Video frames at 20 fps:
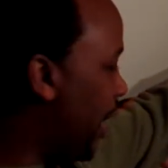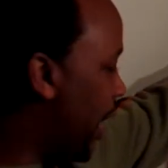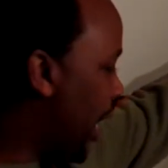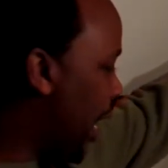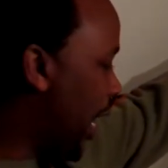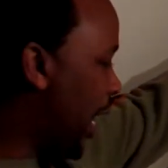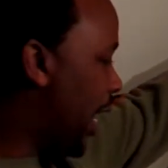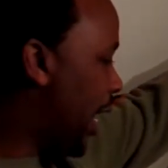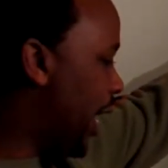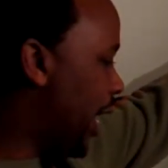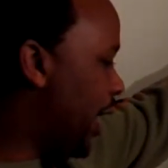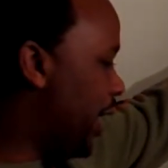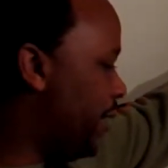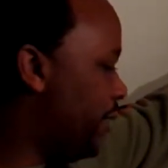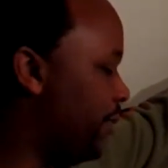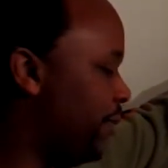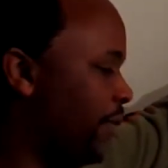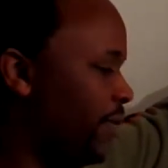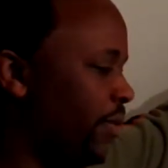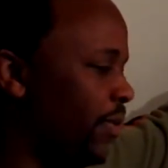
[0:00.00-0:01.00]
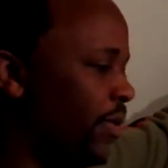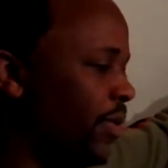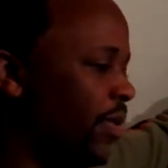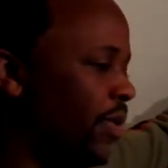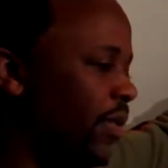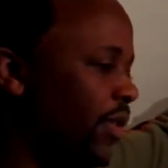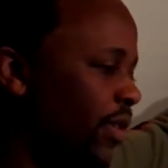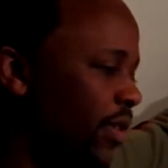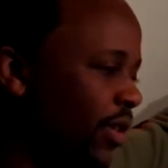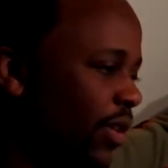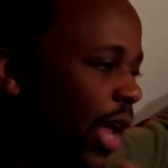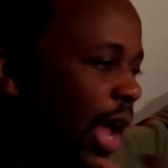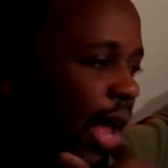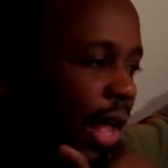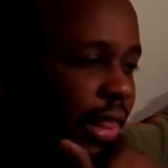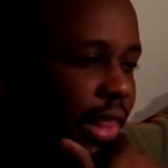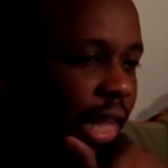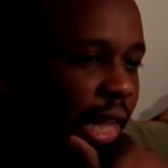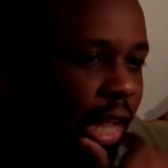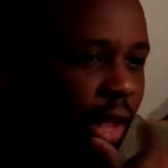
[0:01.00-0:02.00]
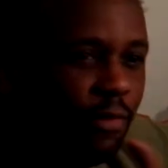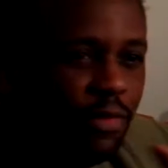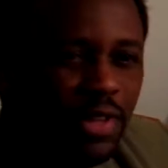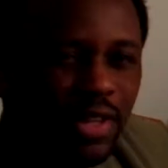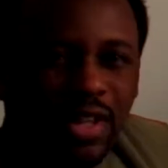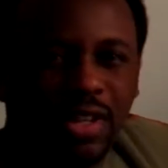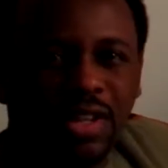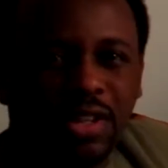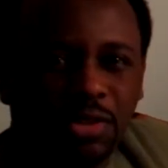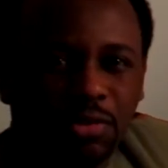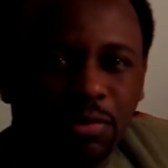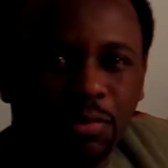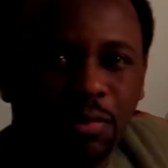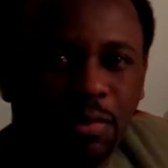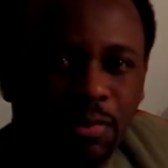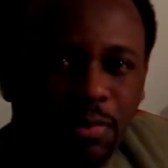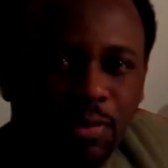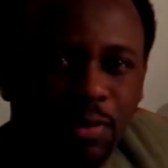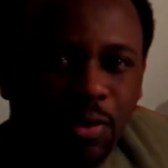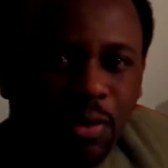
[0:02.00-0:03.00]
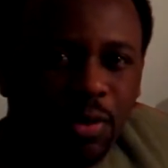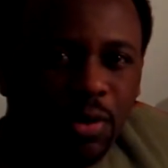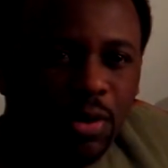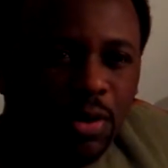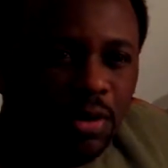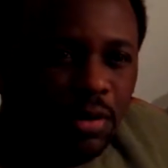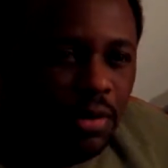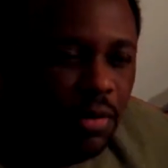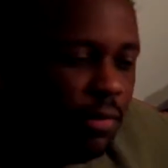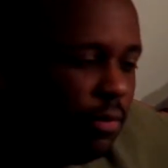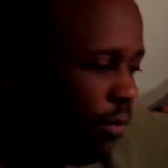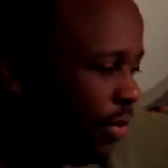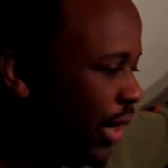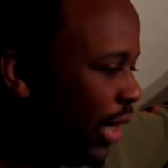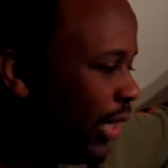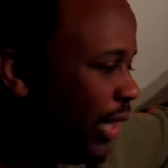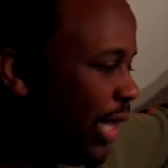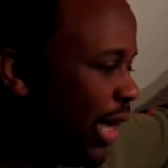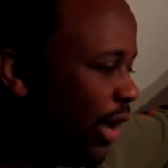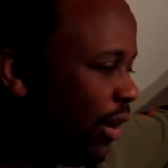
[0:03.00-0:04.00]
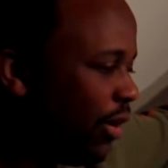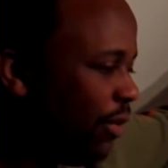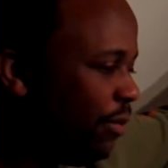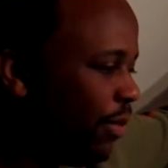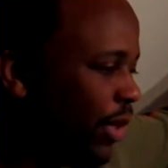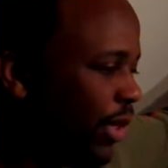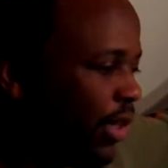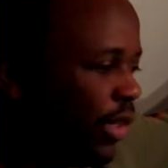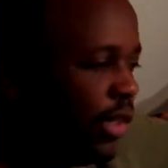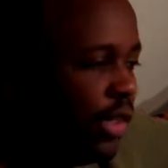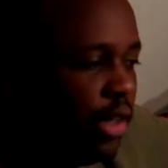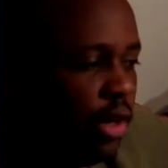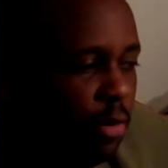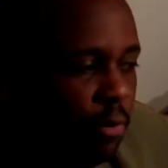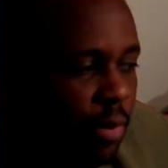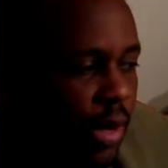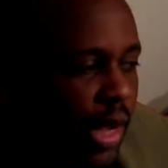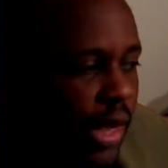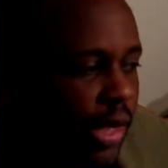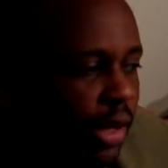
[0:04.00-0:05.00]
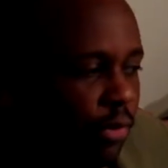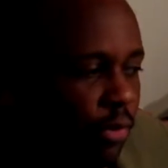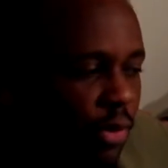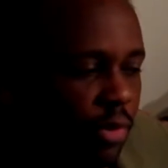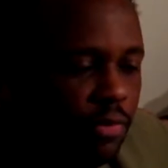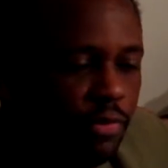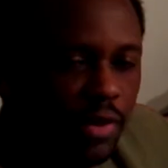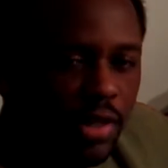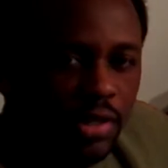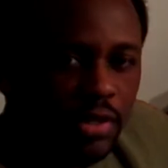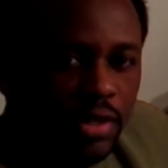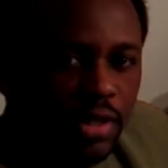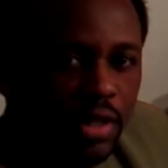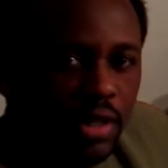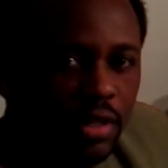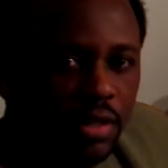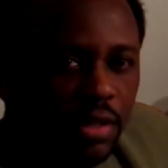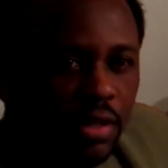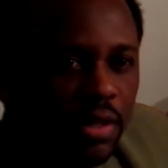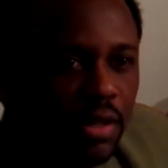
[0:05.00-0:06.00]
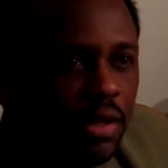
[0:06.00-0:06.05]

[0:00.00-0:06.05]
and I think I've done this one before, but I thought it'd be good to go back and revisit it,